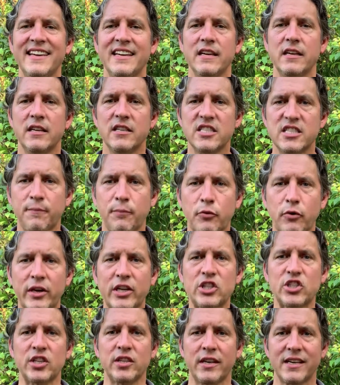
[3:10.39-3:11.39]

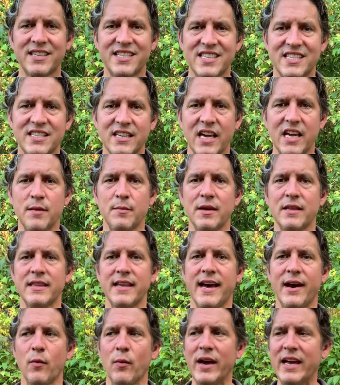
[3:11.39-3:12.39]
inspiration, excitement
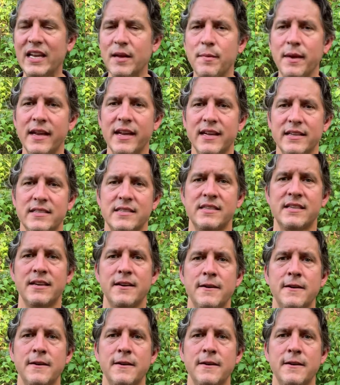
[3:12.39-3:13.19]
that, wait a minute,